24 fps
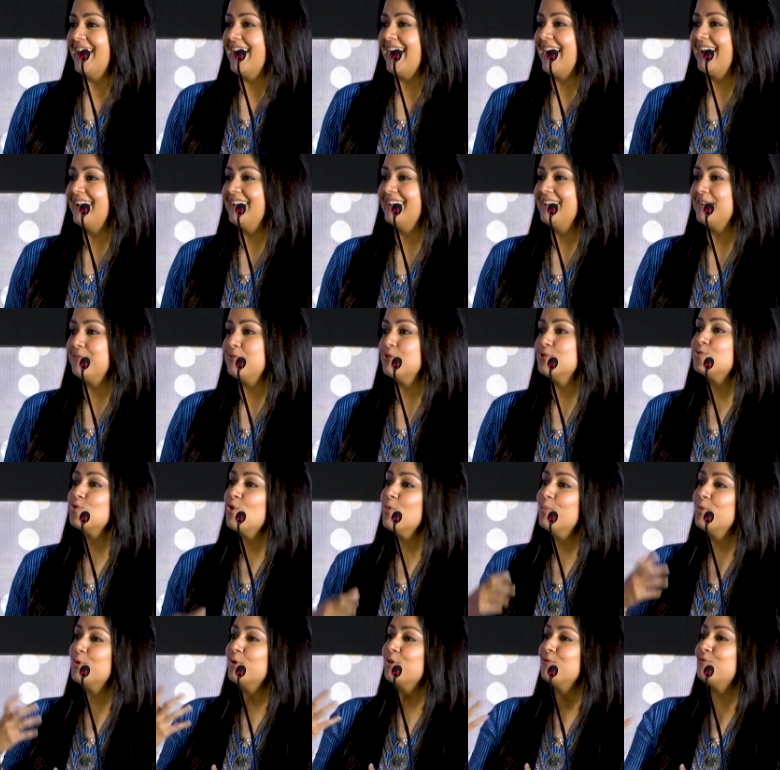And it was
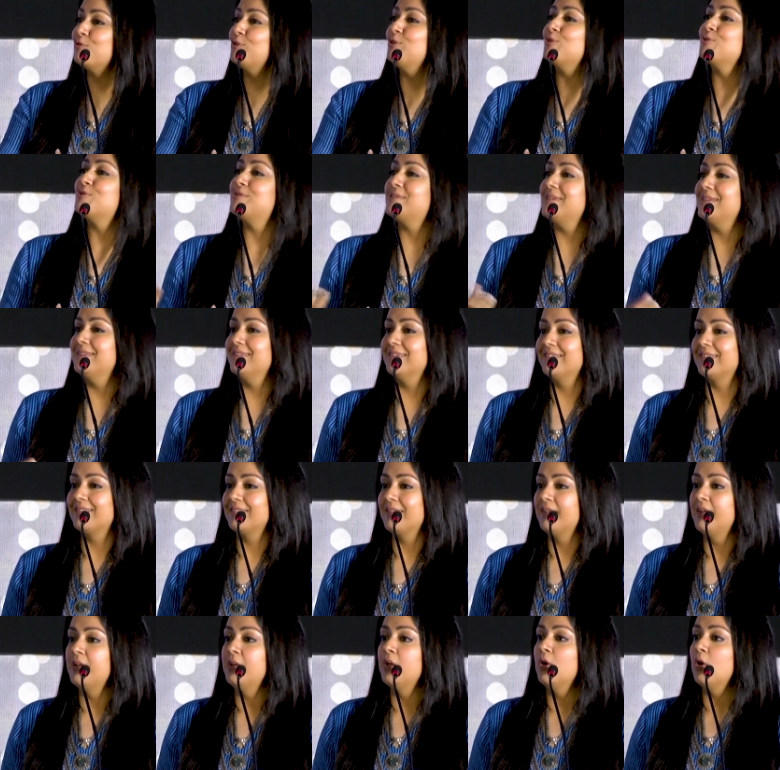so beautiful to see her
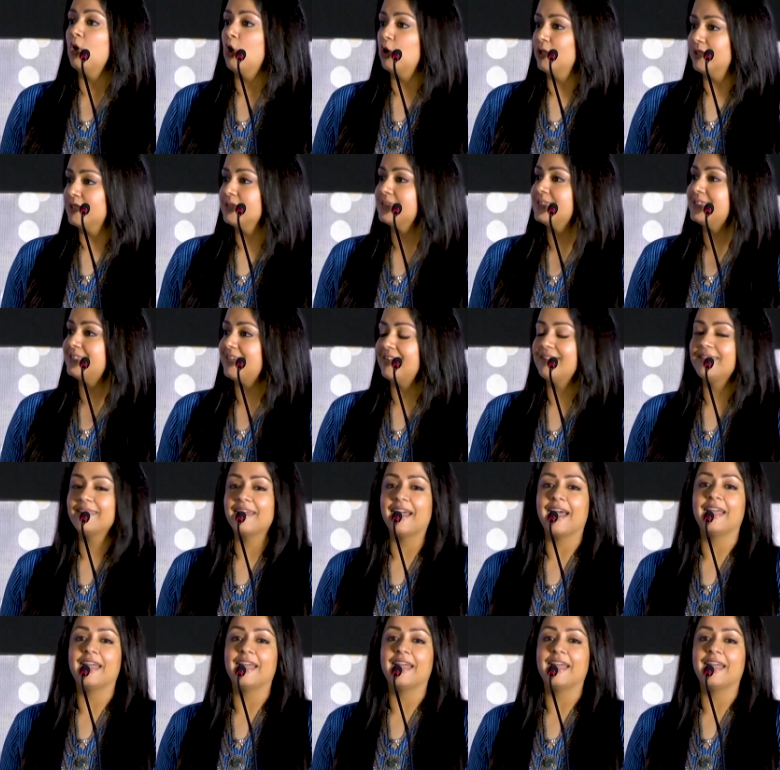on the set.